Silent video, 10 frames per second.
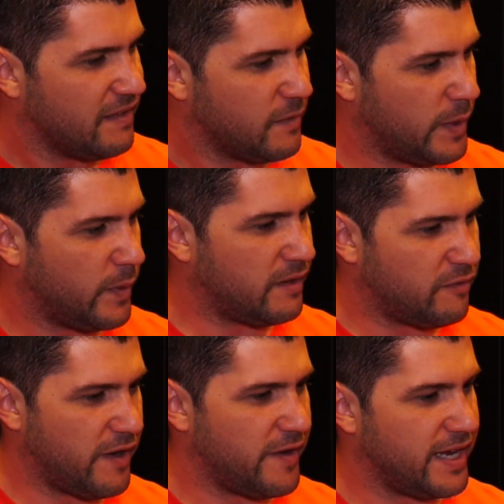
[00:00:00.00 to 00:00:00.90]
we wanted
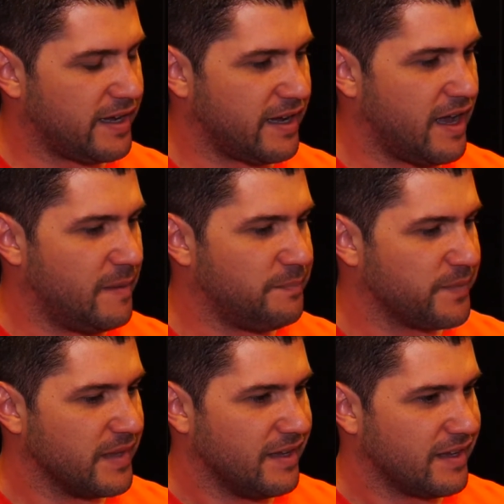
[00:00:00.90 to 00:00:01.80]
very
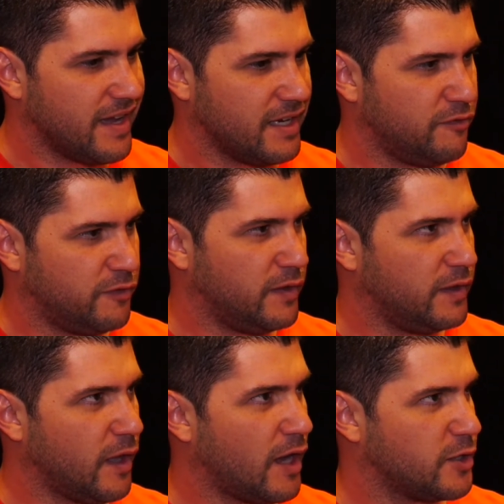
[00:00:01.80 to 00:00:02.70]
kind of
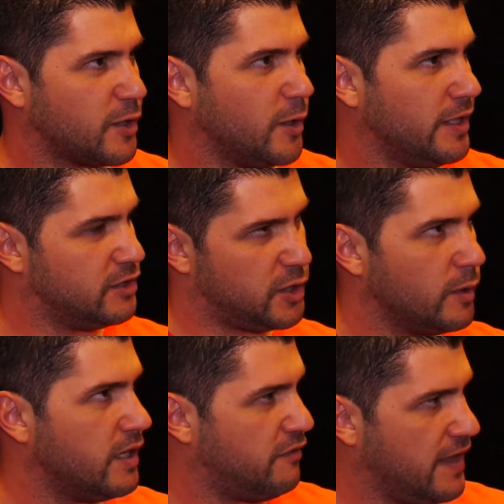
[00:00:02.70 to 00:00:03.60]
logical,
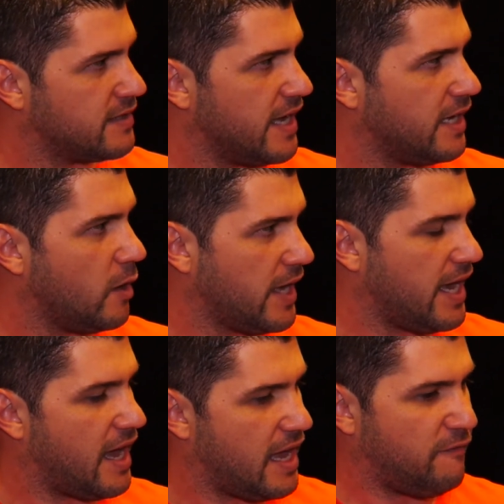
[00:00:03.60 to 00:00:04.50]
intuitive things like,
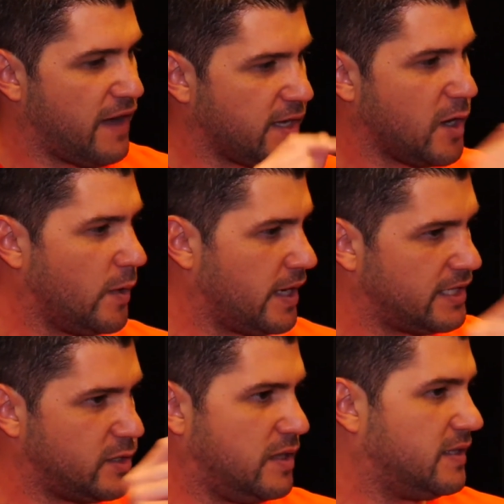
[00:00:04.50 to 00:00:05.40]
okay, if I go and I
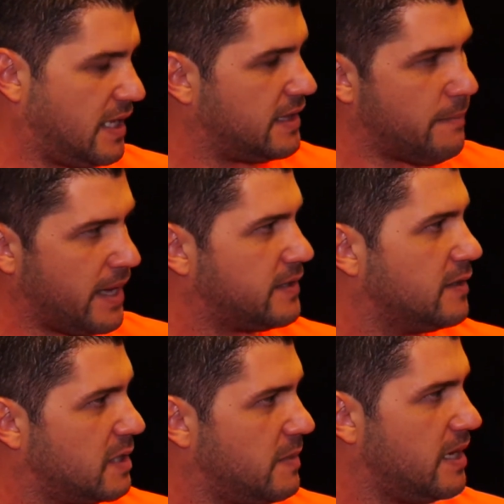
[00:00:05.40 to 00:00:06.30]
do this thing that makes
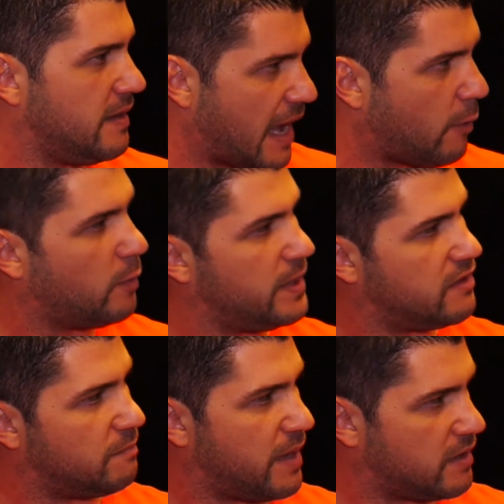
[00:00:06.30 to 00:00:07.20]
sense to me, that will be
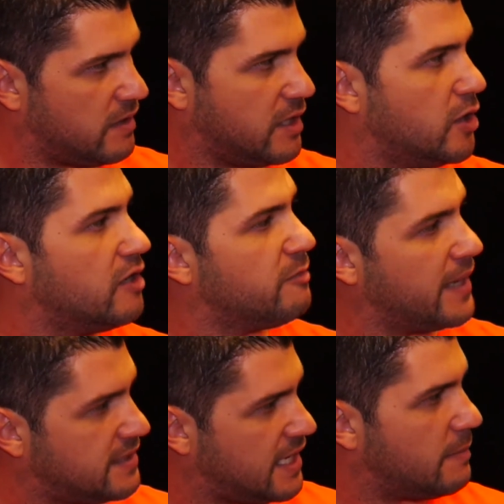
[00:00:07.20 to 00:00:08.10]
the good of
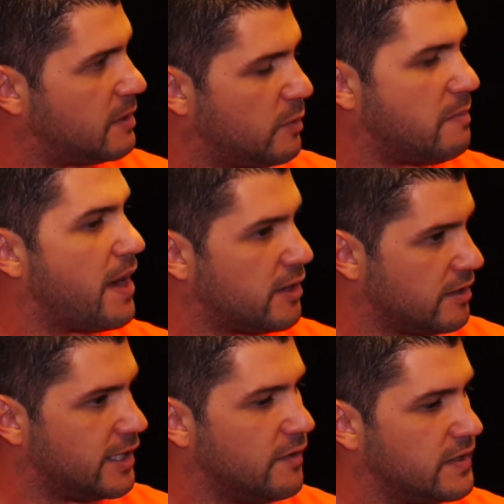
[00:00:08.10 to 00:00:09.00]
my team. It will be
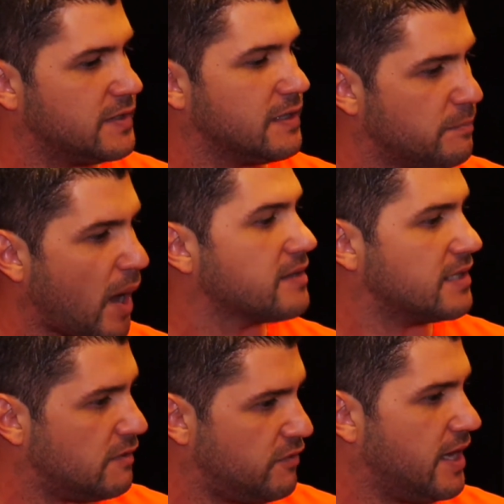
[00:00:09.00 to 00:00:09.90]
bettered. This is a
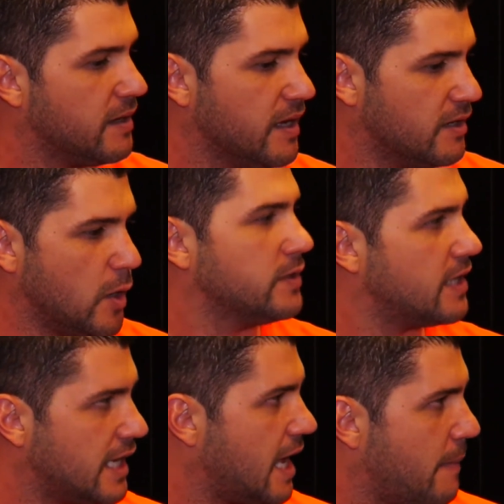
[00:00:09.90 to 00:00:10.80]
positive thing. No one's
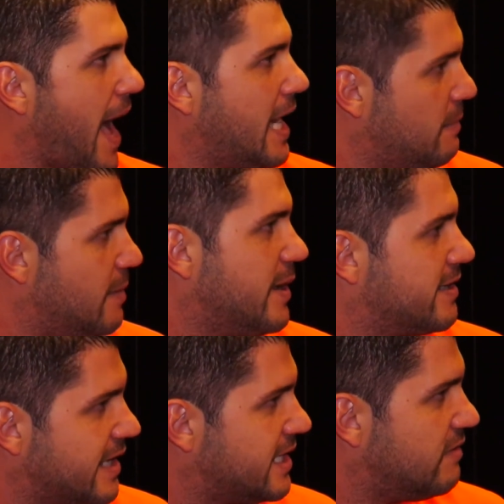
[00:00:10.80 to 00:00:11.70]
going to get mad at me
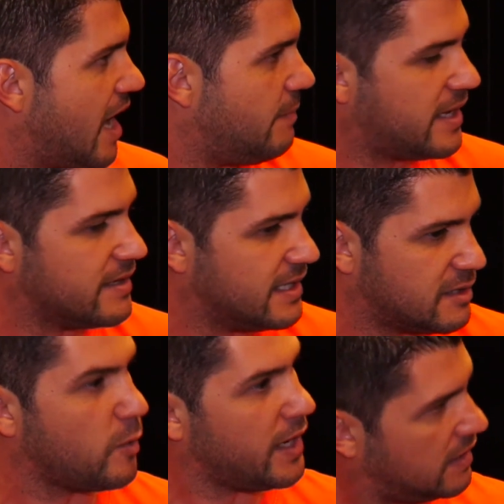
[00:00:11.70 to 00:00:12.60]
because I did that, because
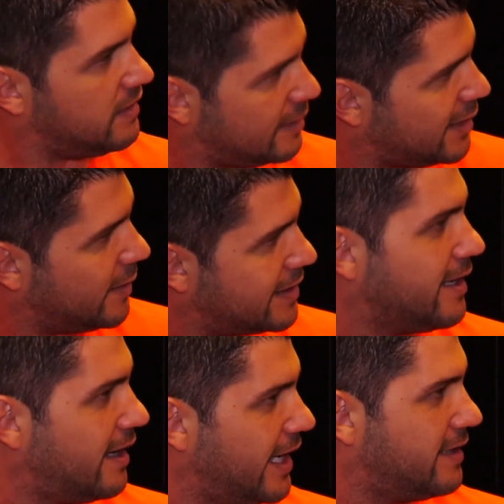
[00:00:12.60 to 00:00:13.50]
it's the right thing to do. It's
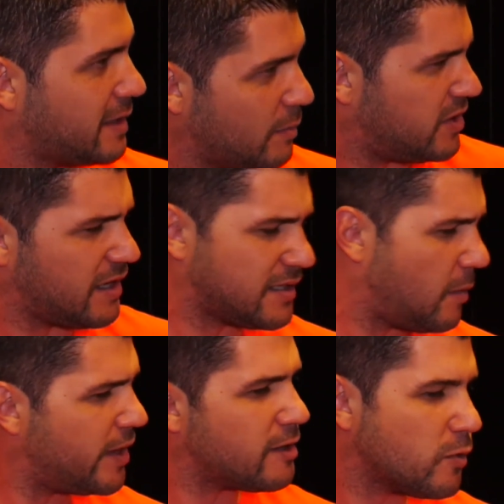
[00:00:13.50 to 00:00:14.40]
not like there's not
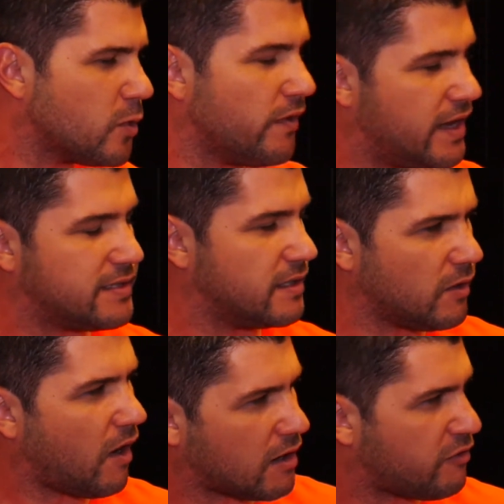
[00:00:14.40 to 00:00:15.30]
some weird rule that it's a
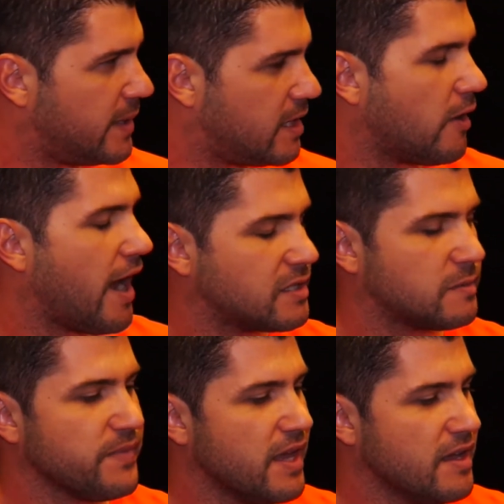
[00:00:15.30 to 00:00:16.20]
little hard for me to
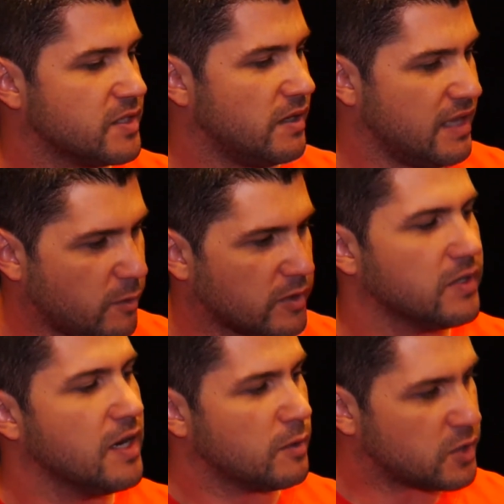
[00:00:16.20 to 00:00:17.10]
grasp. So I think we're
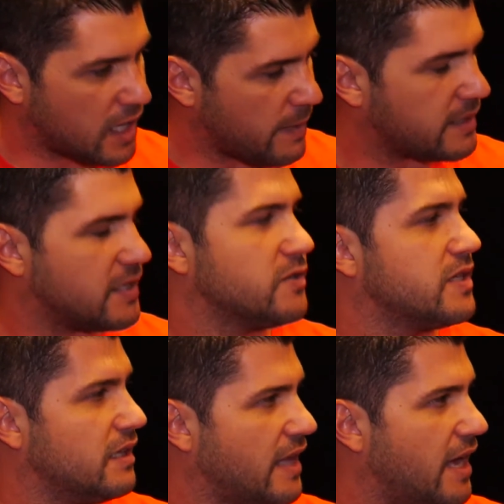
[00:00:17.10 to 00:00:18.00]
trying to make decisions
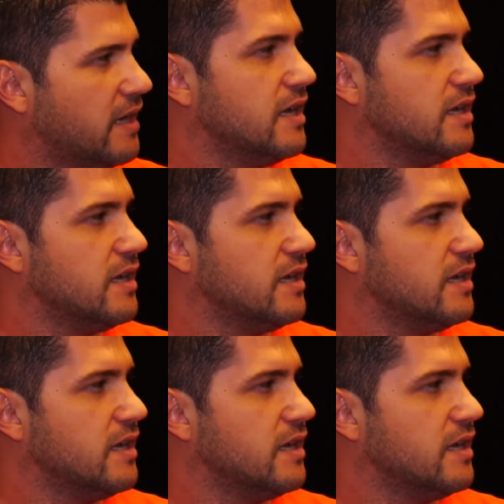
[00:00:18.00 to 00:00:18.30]
like that,